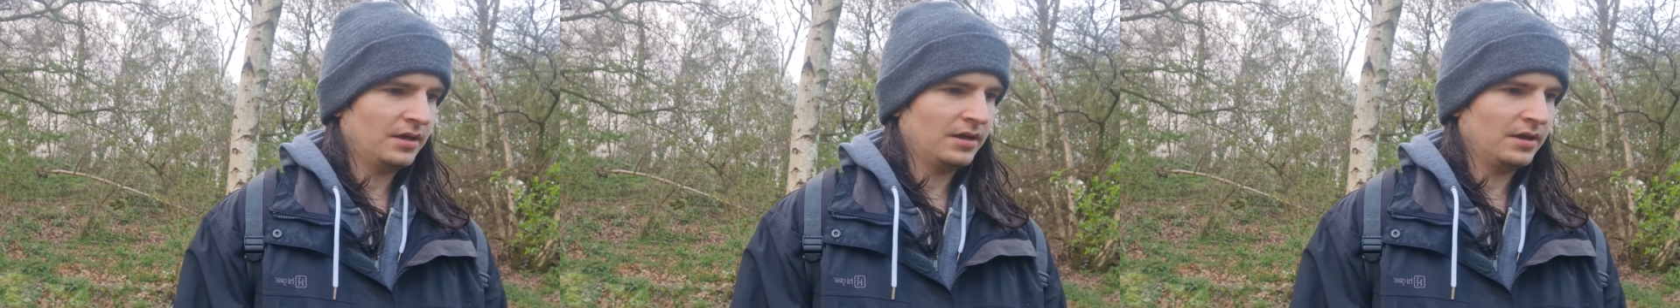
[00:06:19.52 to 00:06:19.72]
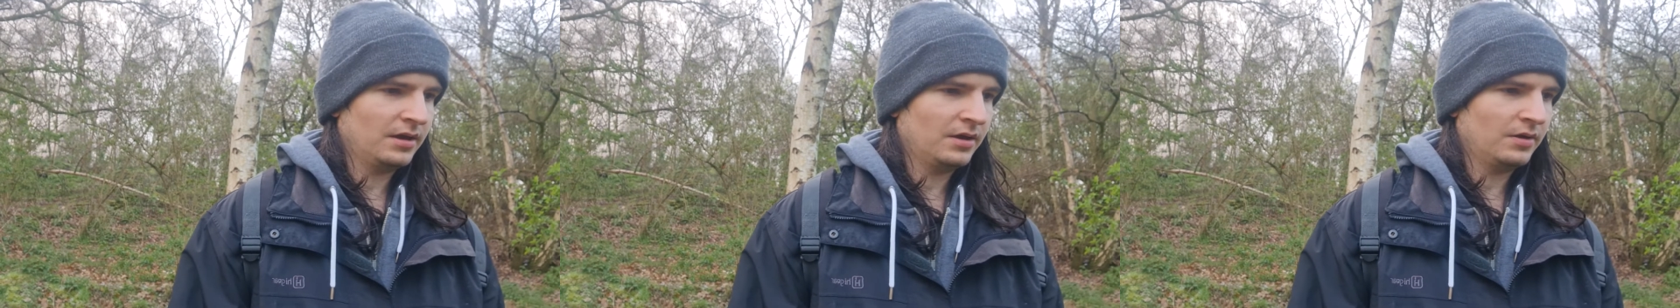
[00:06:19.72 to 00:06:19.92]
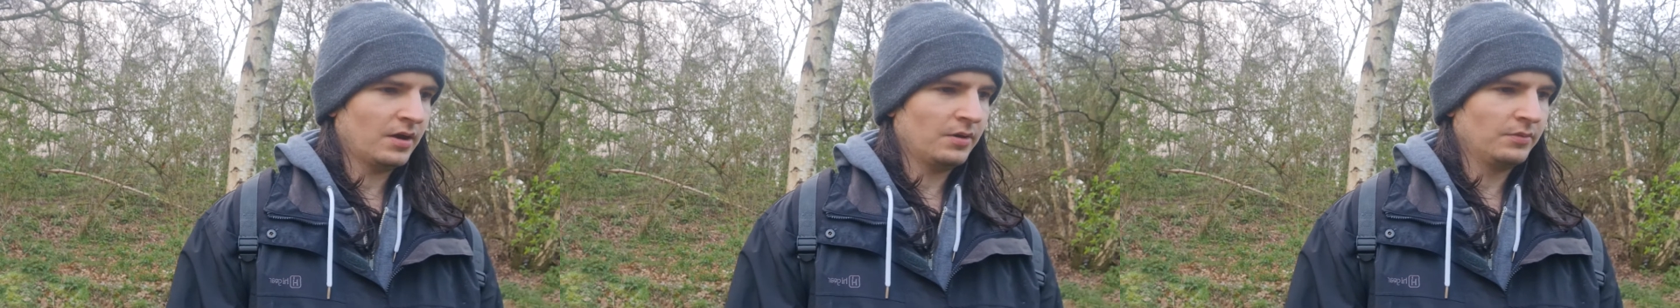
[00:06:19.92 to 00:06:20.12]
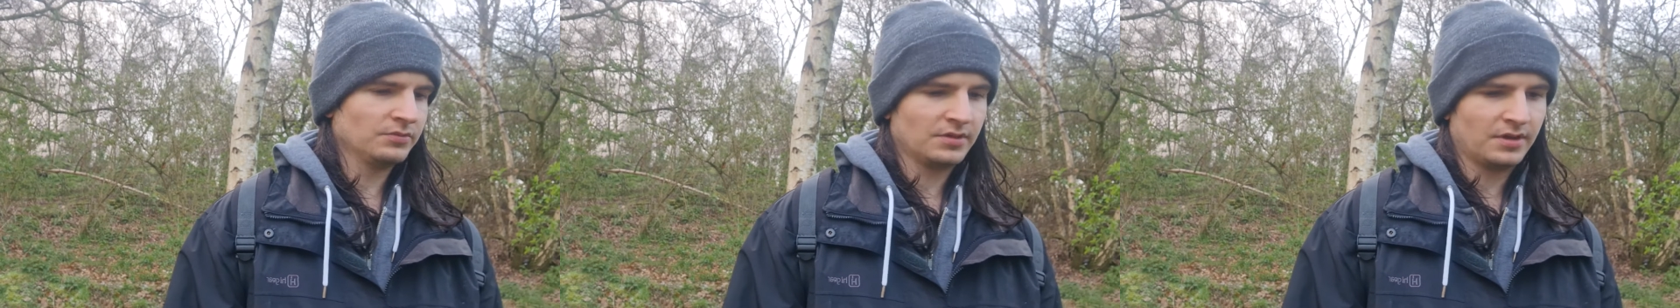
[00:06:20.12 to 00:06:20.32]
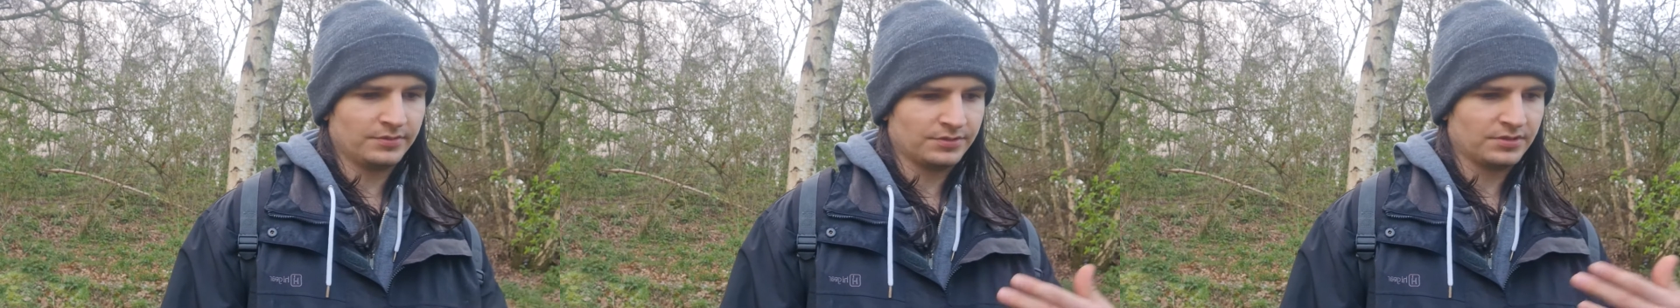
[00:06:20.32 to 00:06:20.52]
I
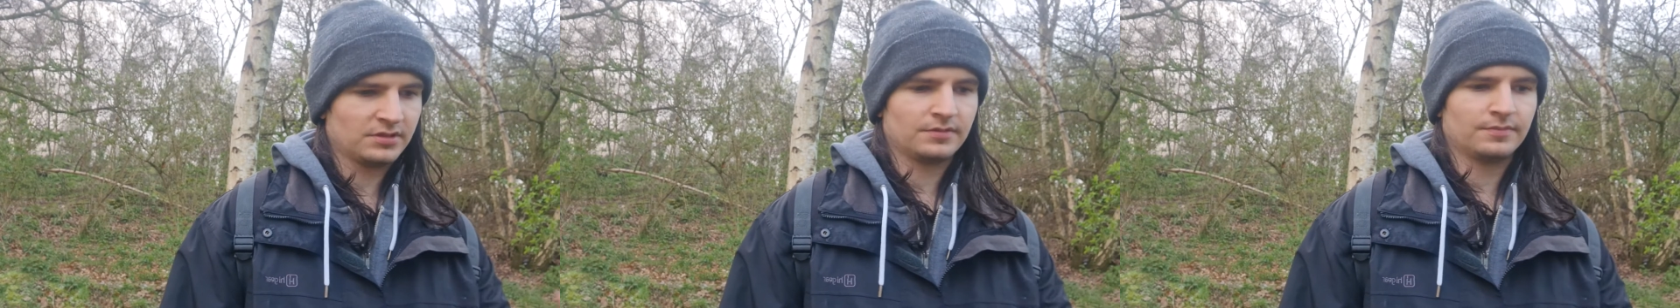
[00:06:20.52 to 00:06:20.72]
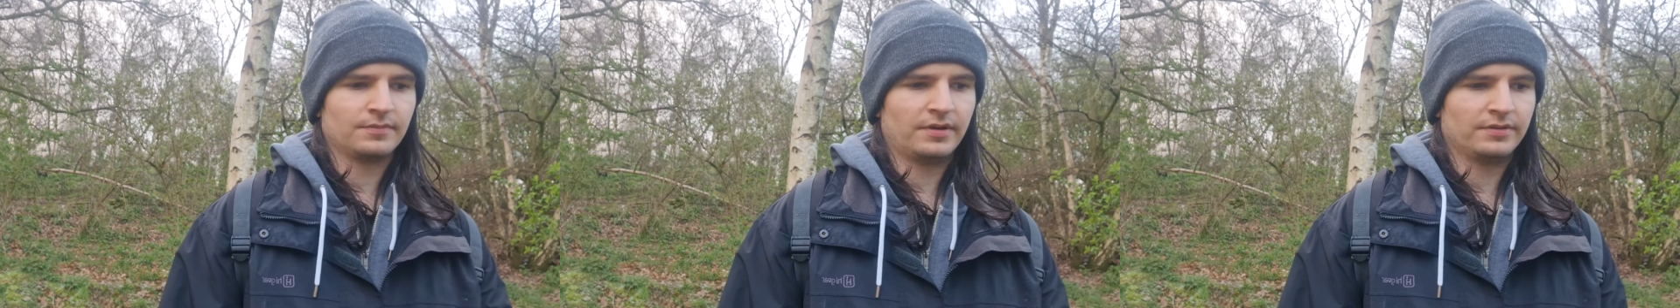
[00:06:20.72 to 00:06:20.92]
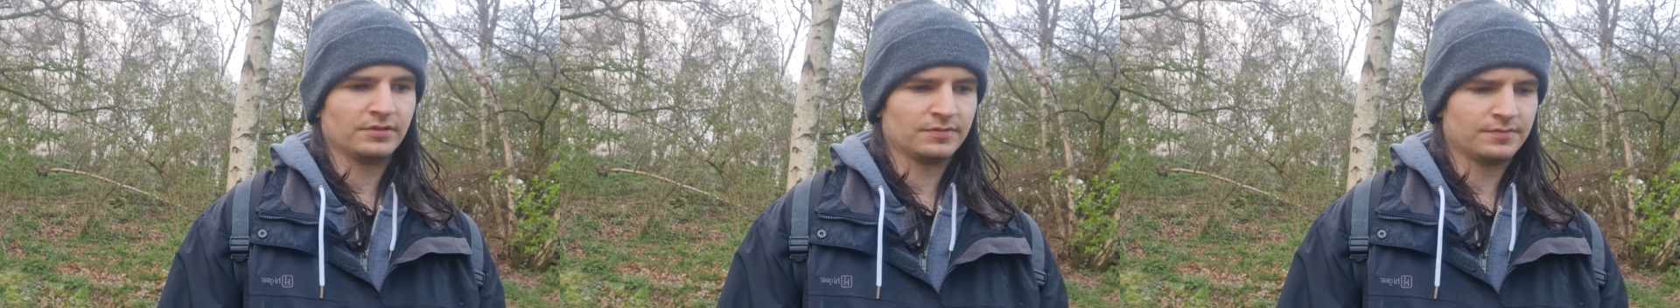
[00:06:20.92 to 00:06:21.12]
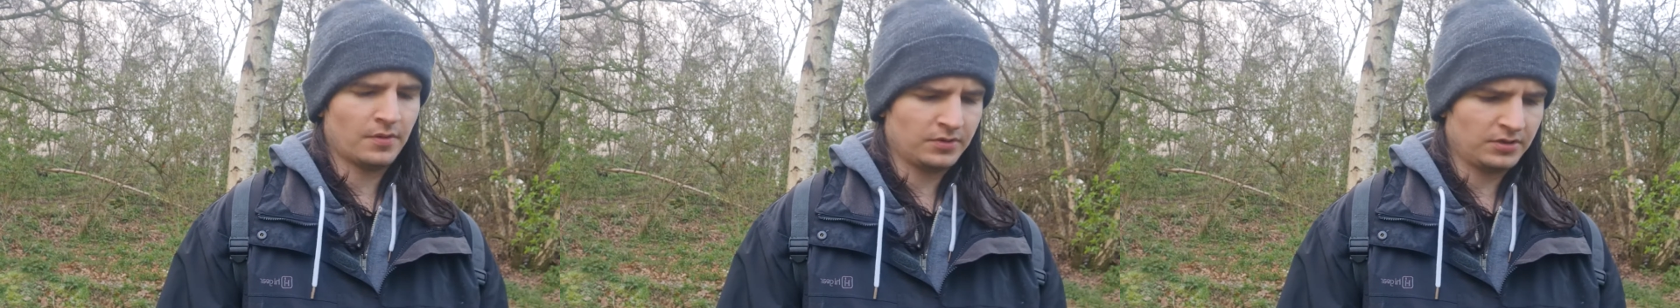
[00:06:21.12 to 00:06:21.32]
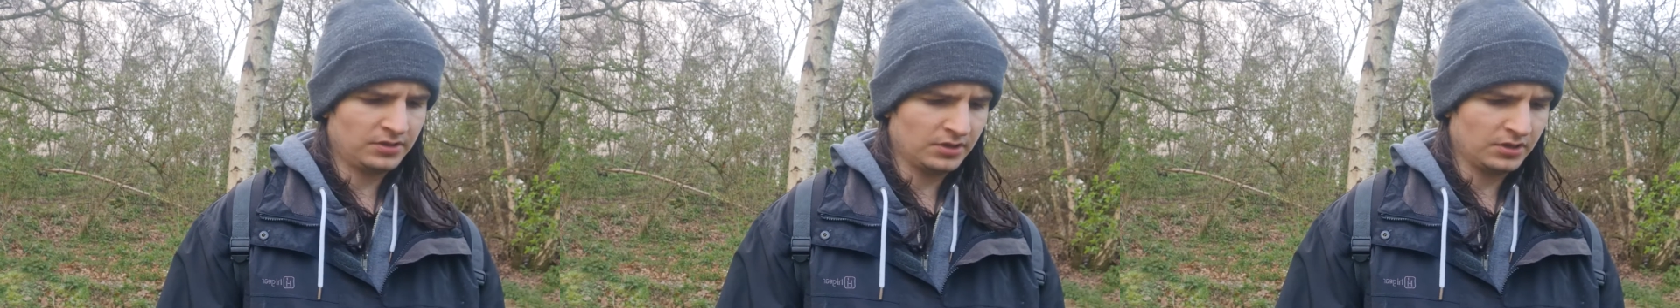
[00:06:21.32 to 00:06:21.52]
was
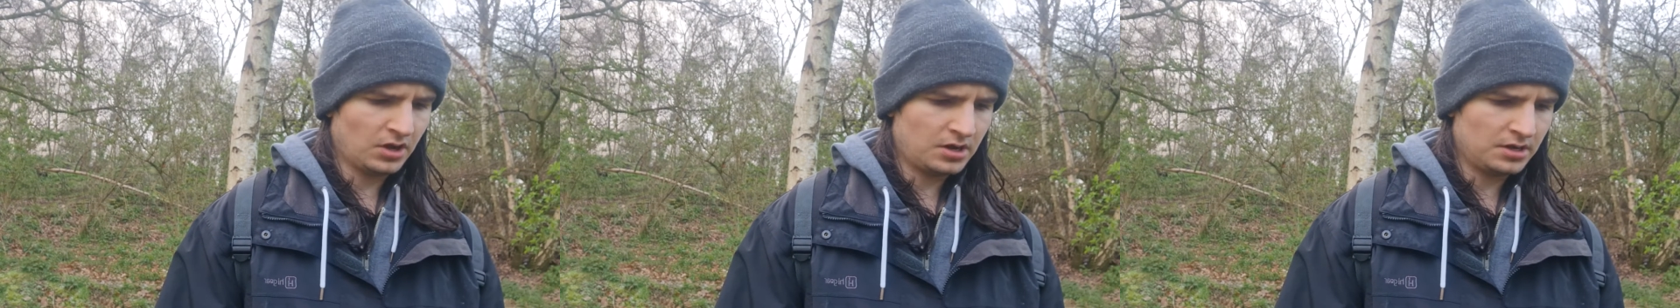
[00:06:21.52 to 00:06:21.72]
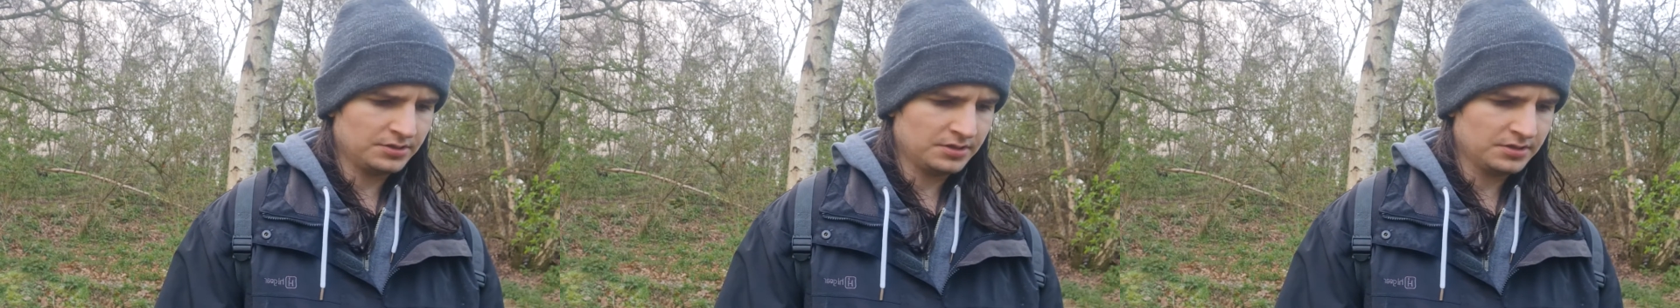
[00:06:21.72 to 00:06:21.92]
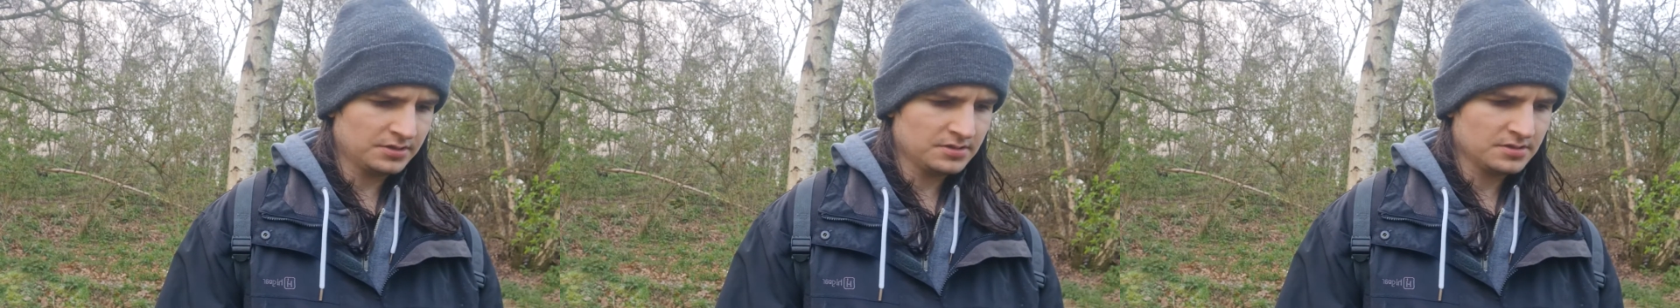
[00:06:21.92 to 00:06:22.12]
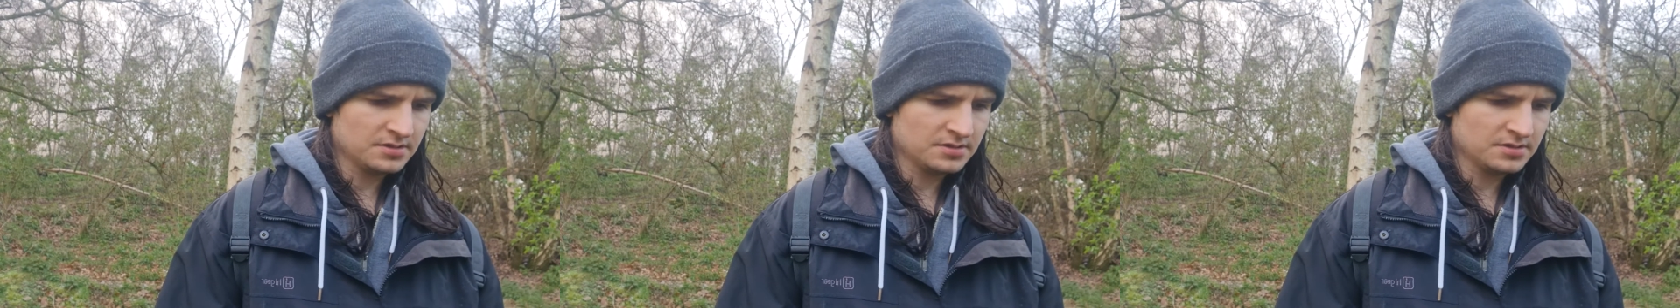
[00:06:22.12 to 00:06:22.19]
smoking the garden,